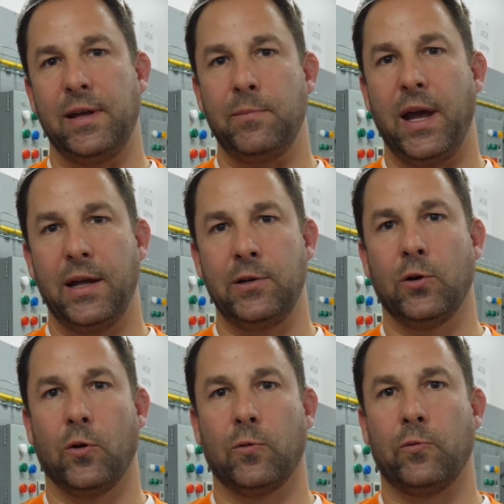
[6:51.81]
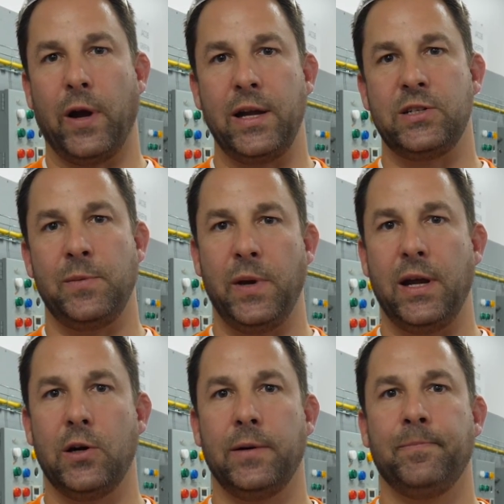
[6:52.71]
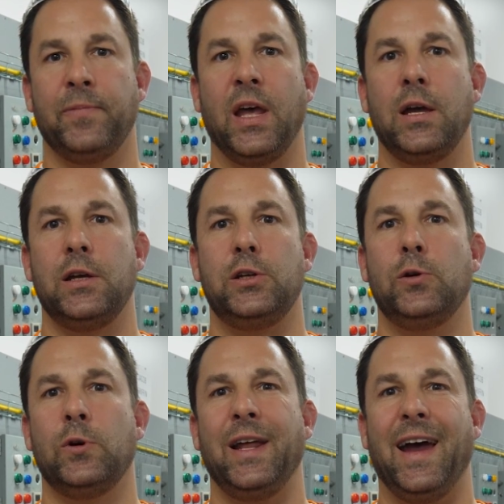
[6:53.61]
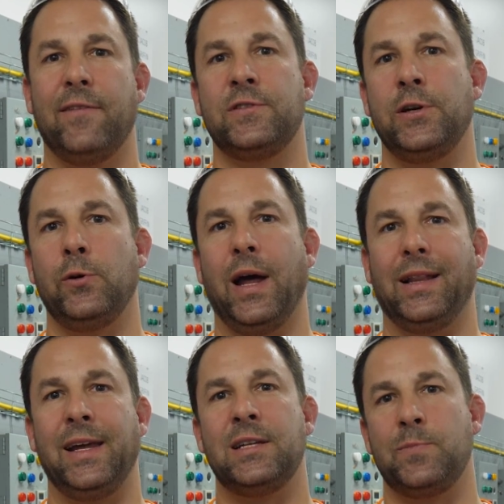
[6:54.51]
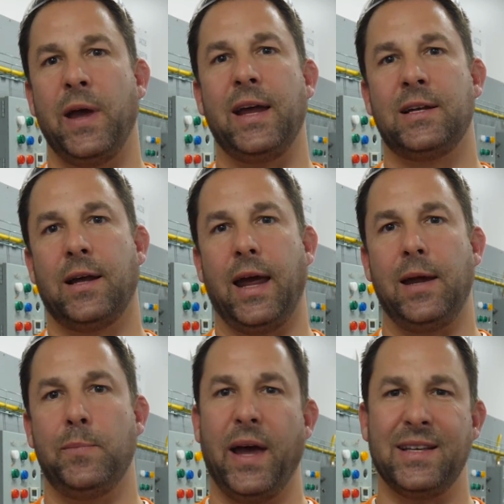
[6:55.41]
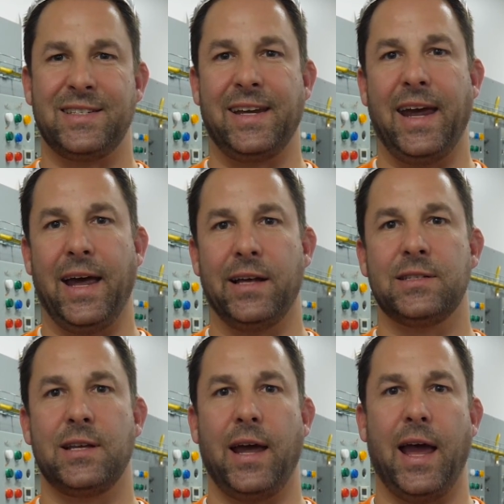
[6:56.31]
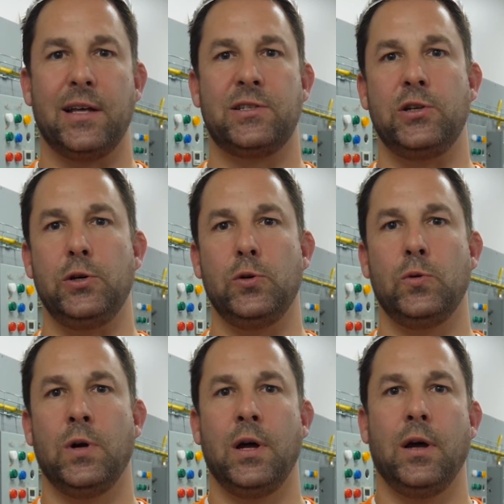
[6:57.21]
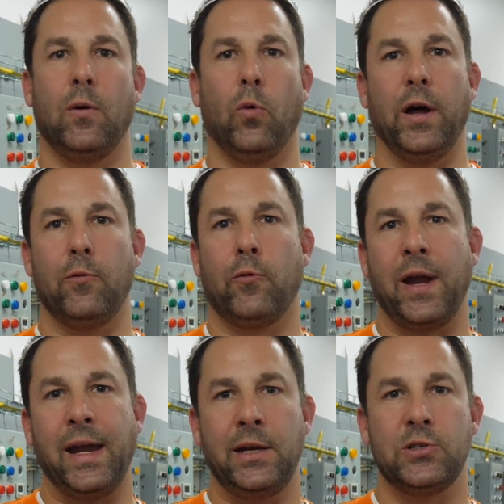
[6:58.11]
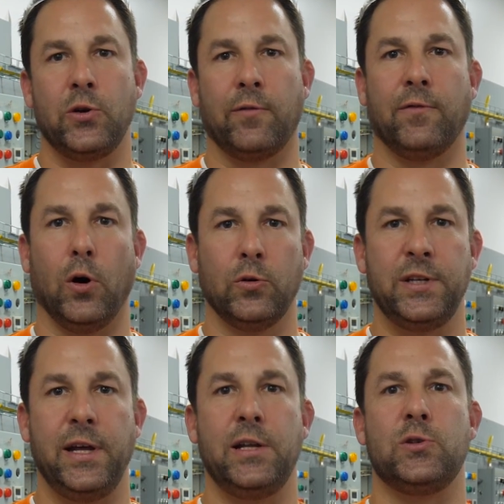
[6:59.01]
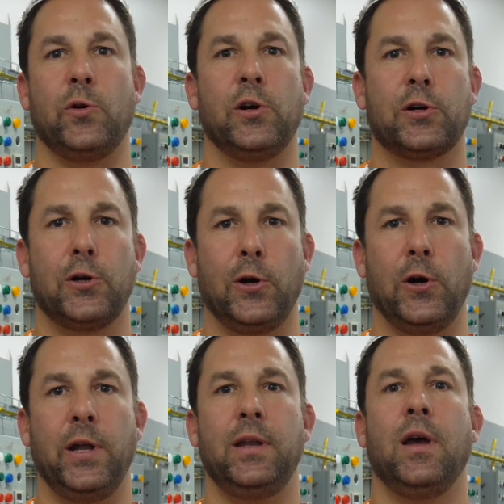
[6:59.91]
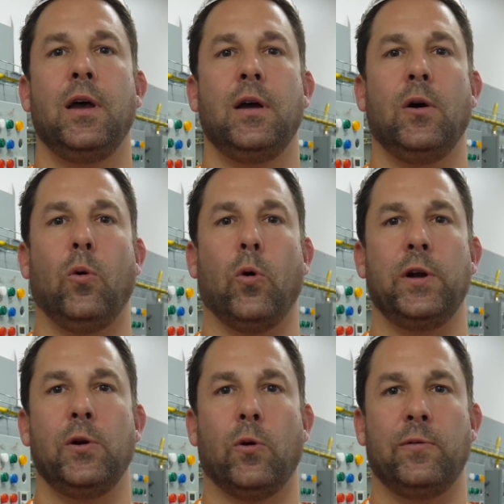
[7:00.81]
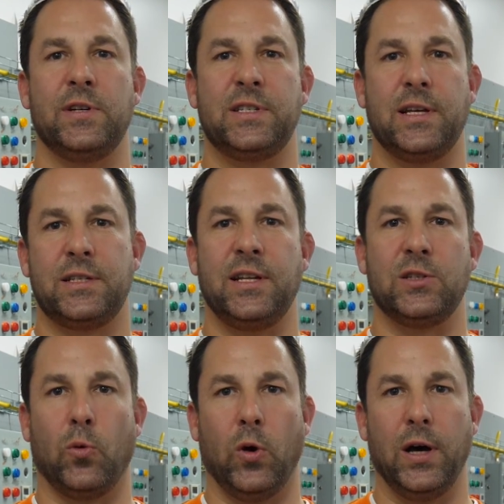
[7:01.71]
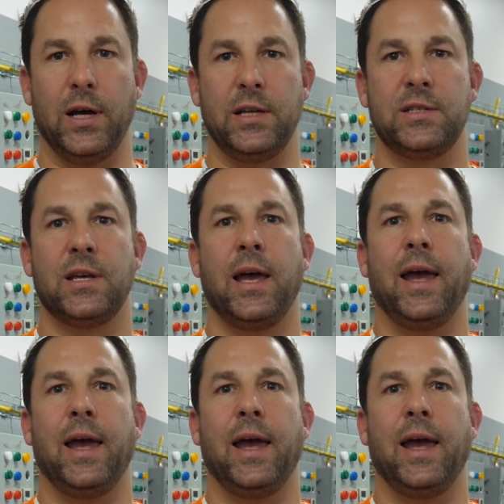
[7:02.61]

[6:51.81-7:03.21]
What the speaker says: the manual ranging meter, you would have to at least make a best guess as to what range your voltage or your current or your resistance was,